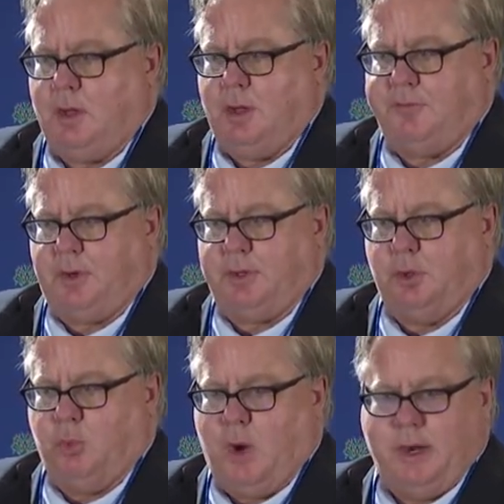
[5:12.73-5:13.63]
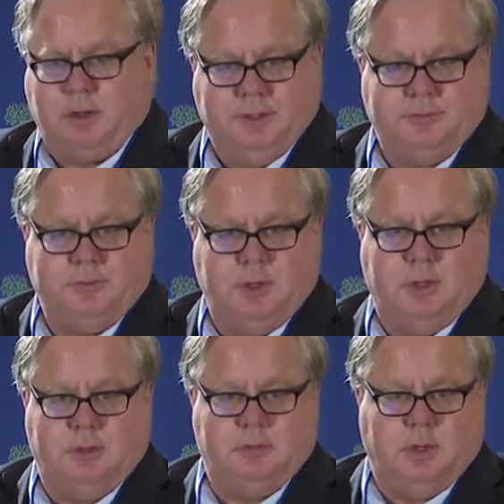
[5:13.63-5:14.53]
fairly good wireless
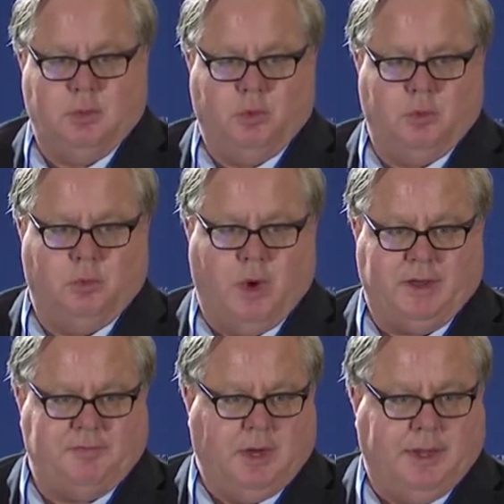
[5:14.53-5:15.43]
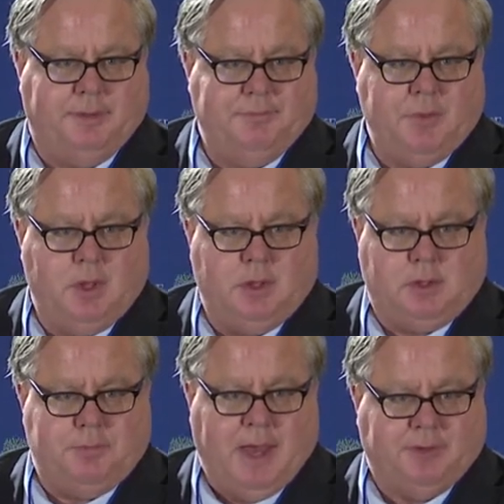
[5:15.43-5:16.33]
Wi-Fi
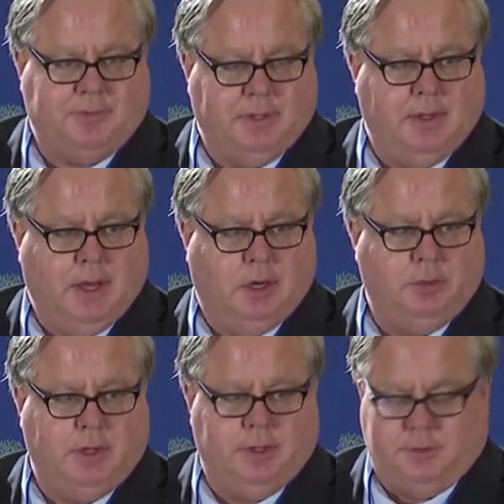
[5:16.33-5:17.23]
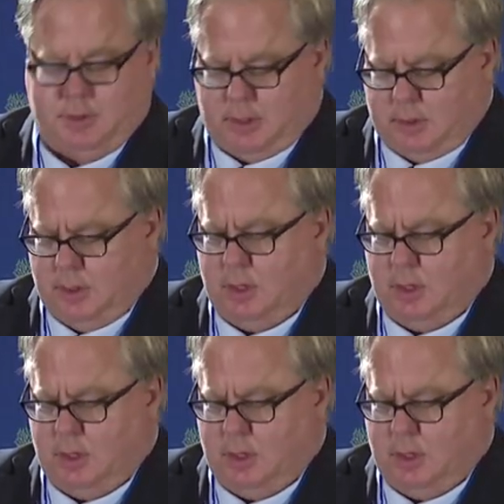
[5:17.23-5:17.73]
capacity now, and a